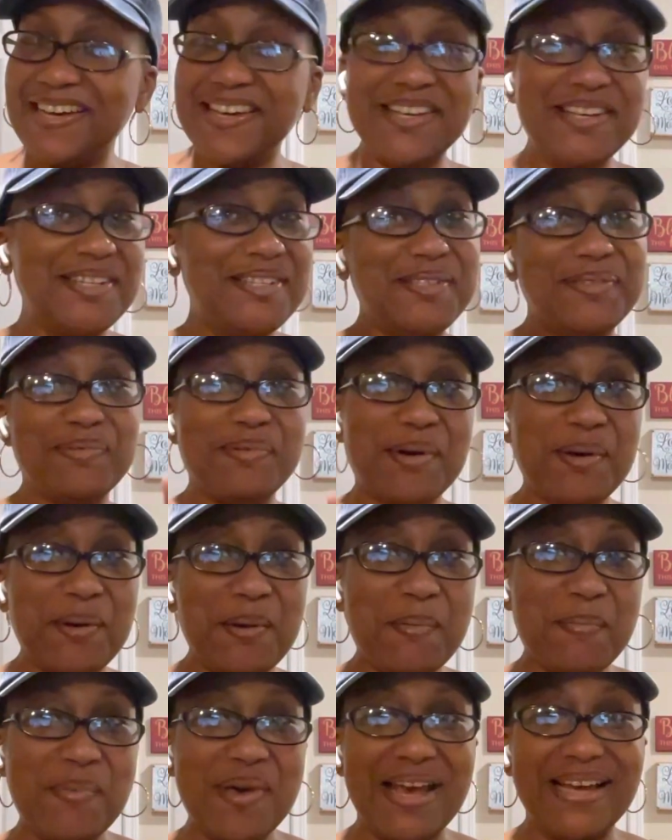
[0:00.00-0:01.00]
guys,
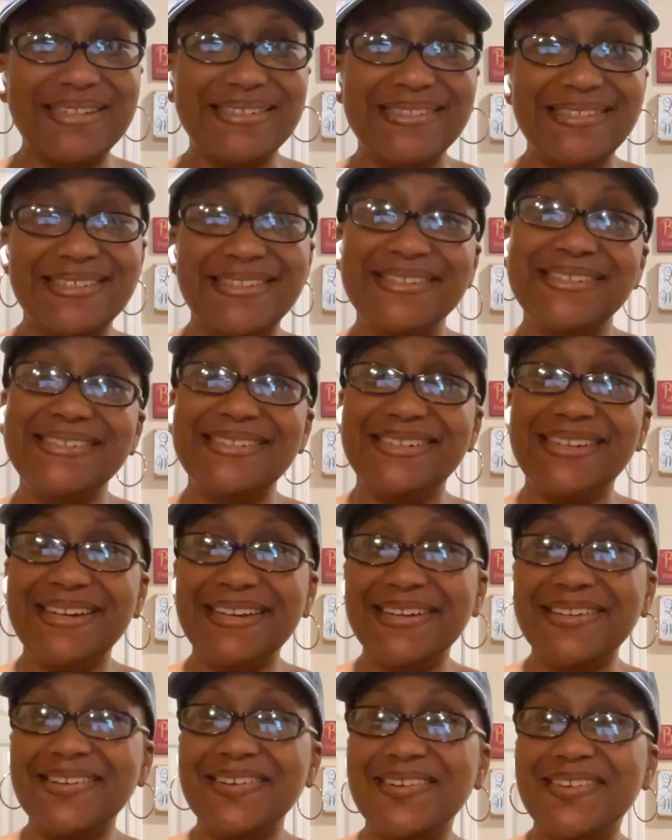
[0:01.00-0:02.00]
welcome back to the
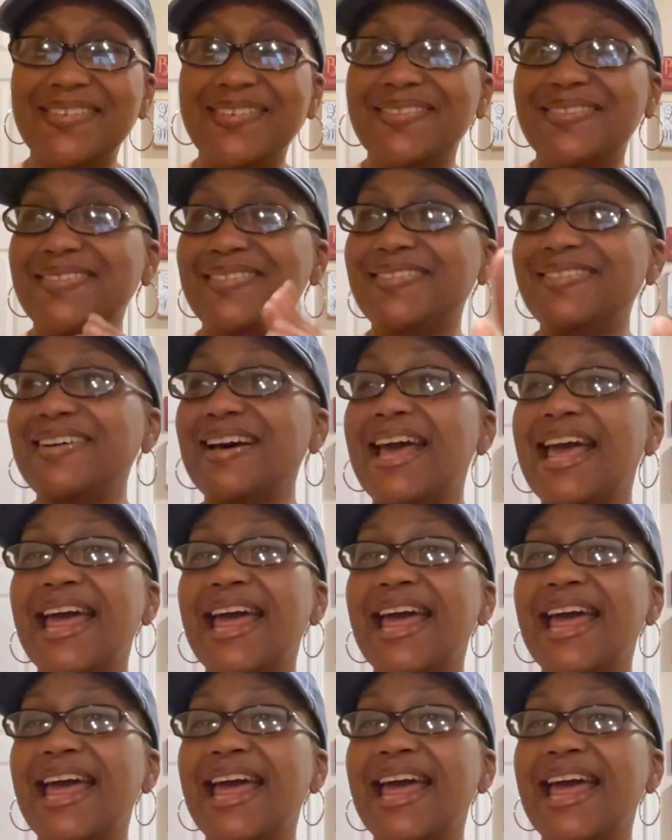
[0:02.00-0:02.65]
channel.